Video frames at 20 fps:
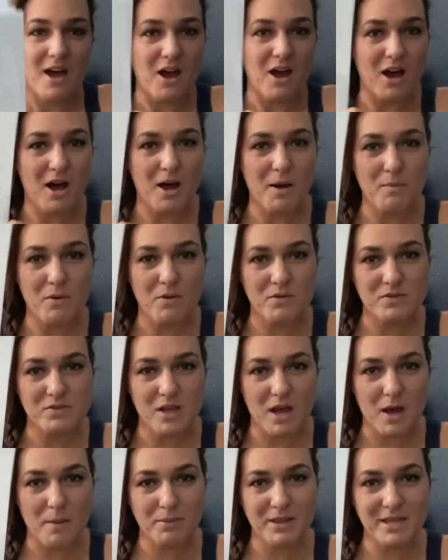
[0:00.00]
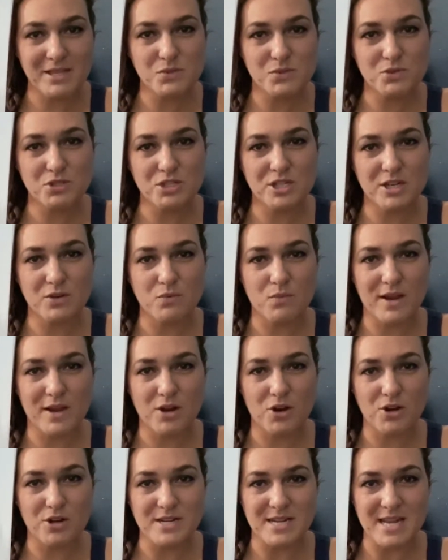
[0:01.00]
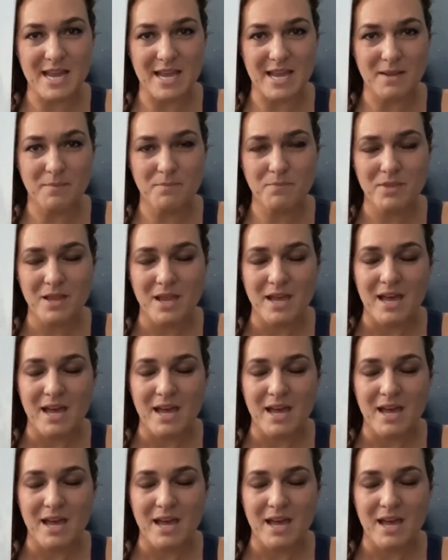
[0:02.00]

a place where she can write her name,